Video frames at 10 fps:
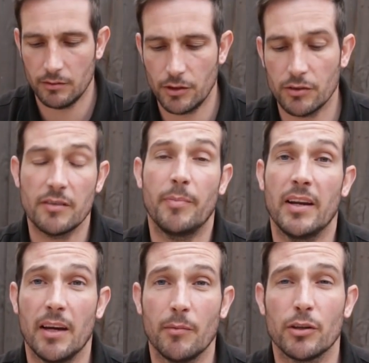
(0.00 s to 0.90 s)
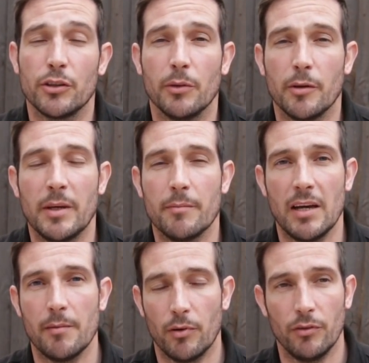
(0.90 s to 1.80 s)
Joseph Bennett, I'm not sure what you mean,
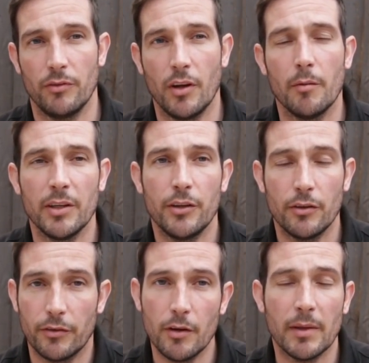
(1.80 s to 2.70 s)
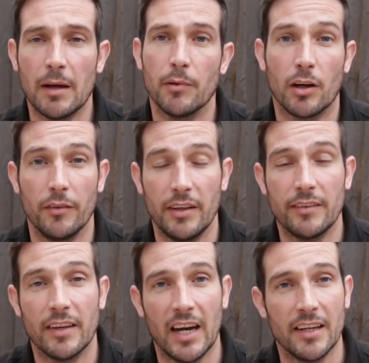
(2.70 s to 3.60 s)
mate, but normally you do thermalite block on the
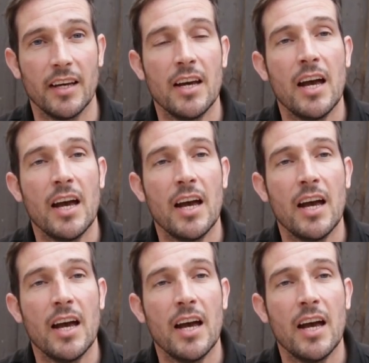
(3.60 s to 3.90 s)
inside